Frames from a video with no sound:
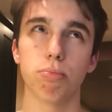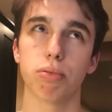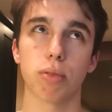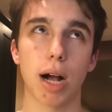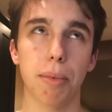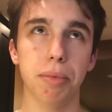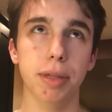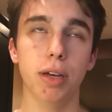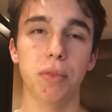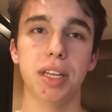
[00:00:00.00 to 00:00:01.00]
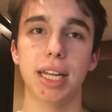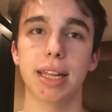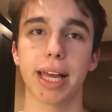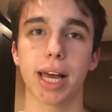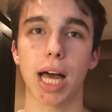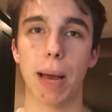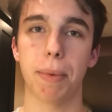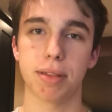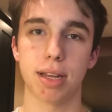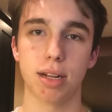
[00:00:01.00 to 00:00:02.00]
probably only need like a
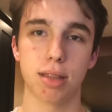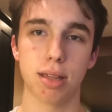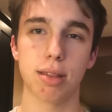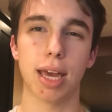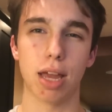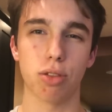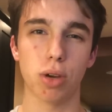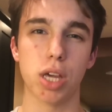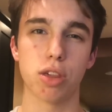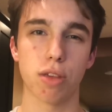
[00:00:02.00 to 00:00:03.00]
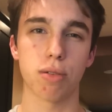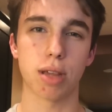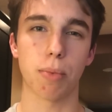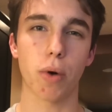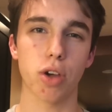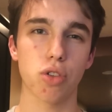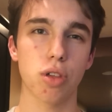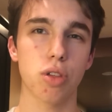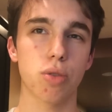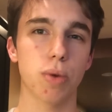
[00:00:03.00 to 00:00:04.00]
couple sentences to answer each of those sub-questions.